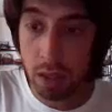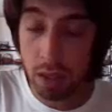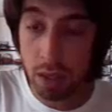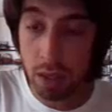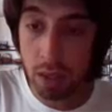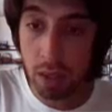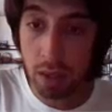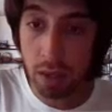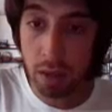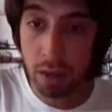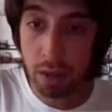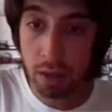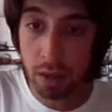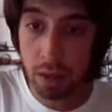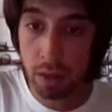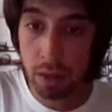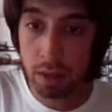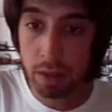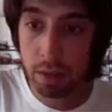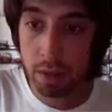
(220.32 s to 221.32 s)

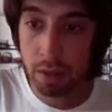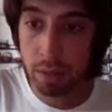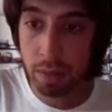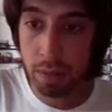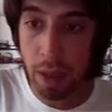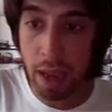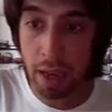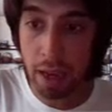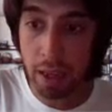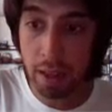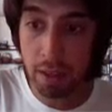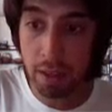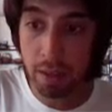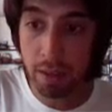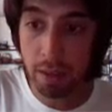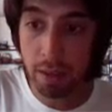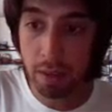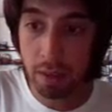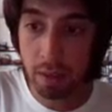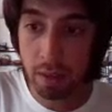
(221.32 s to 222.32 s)
the
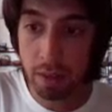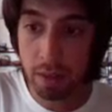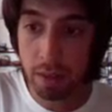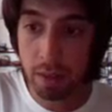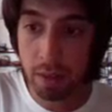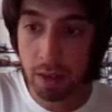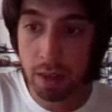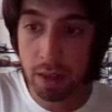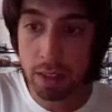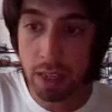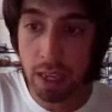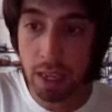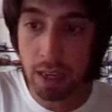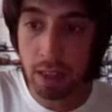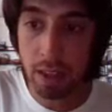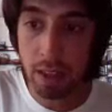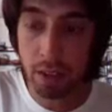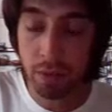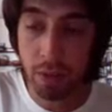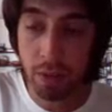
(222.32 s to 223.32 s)
packets
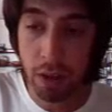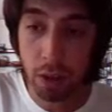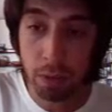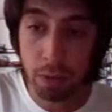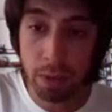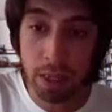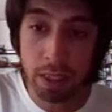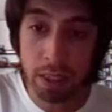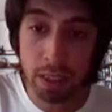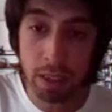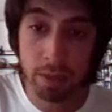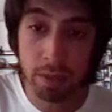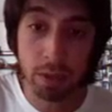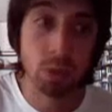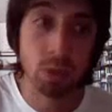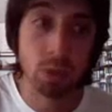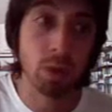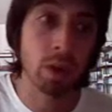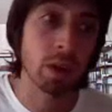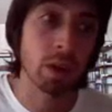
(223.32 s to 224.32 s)
containing this file being
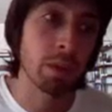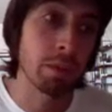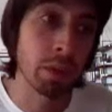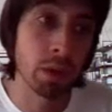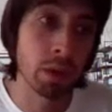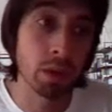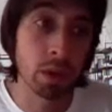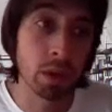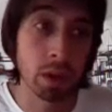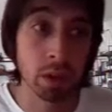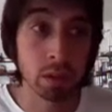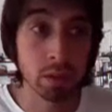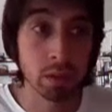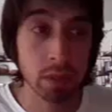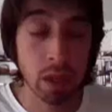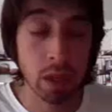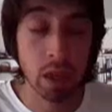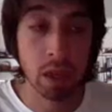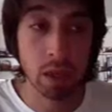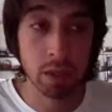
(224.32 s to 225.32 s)
delivered to our
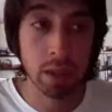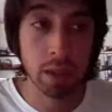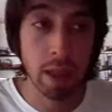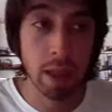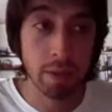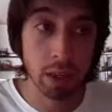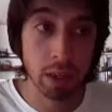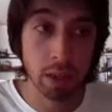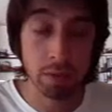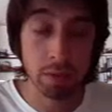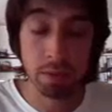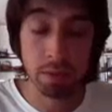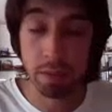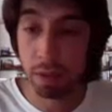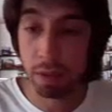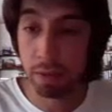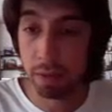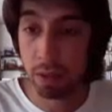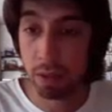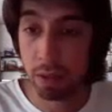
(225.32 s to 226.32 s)
computer, having
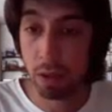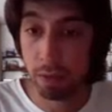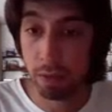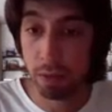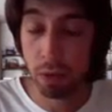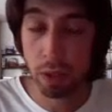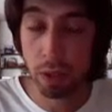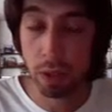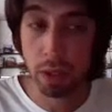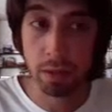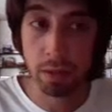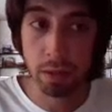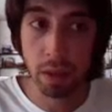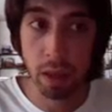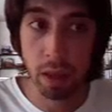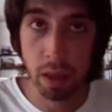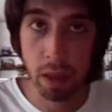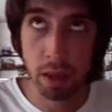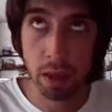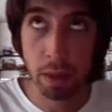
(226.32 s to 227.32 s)
been fully
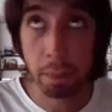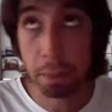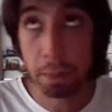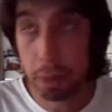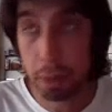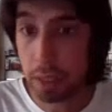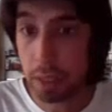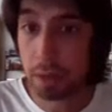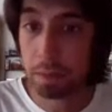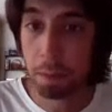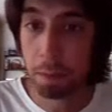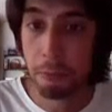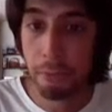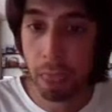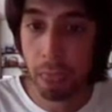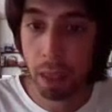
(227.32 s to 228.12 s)
complete.